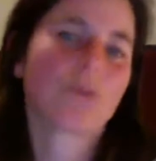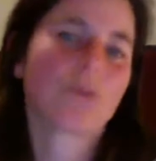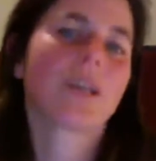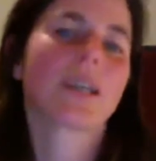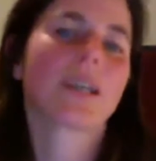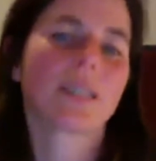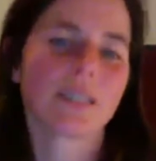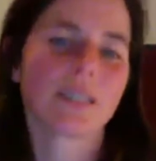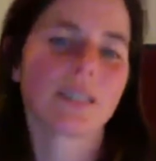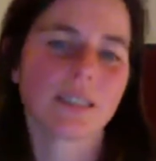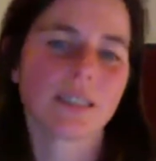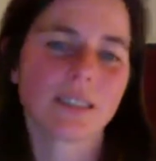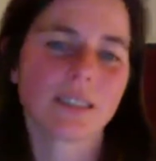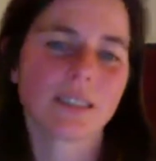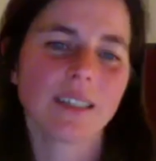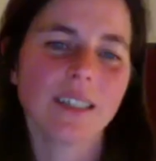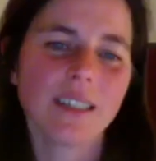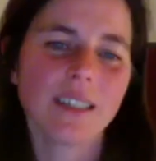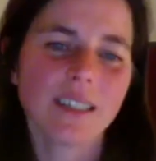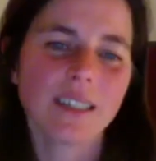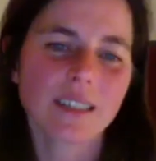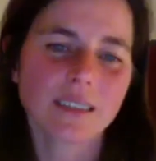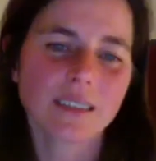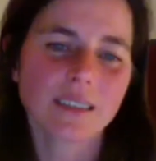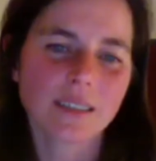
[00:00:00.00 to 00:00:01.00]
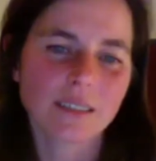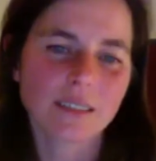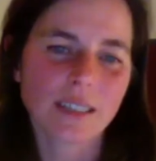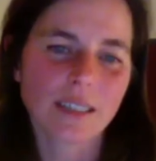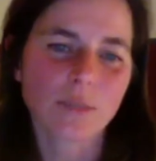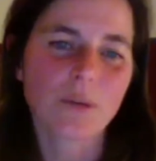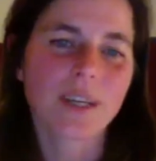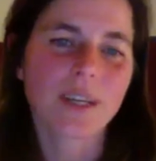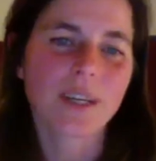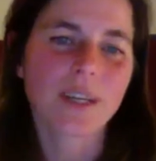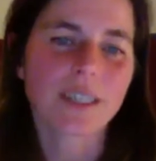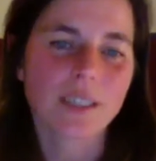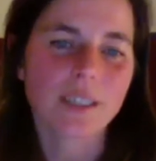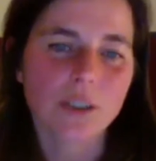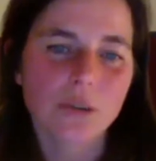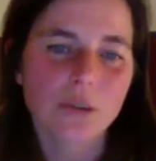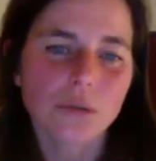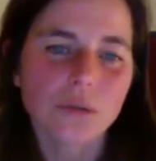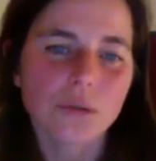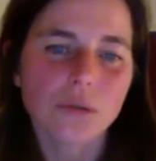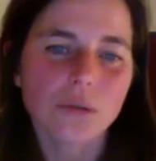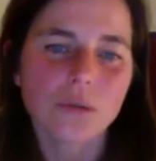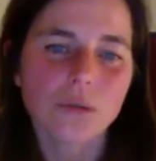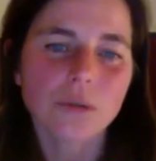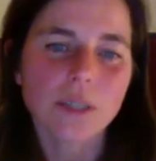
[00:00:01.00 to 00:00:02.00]
we can
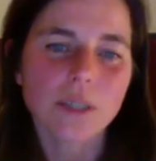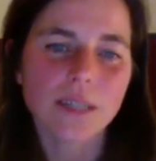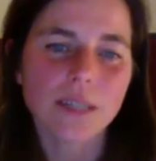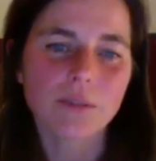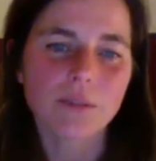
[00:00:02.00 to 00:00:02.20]
do,